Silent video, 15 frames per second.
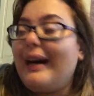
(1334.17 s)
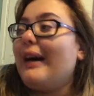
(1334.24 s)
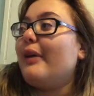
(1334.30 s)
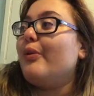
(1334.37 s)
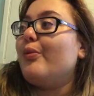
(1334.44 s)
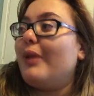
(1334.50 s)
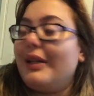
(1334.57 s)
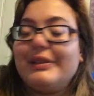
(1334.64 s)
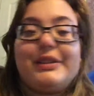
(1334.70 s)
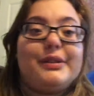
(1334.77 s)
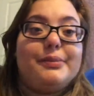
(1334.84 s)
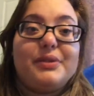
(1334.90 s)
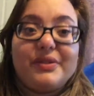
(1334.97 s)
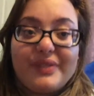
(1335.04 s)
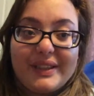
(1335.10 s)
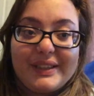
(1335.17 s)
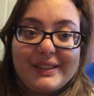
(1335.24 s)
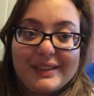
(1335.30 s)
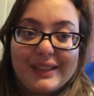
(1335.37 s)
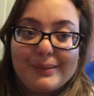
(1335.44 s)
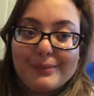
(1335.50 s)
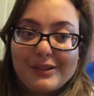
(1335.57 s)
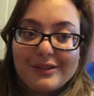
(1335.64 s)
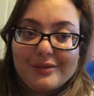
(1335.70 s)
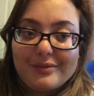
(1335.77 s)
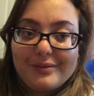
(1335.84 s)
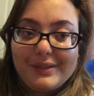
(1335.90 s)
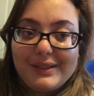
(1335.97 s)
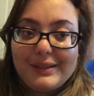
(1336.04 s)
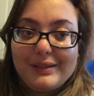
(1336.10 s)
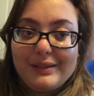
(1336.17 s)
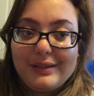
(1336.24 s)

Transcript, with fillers: I don't want to move anytime soon.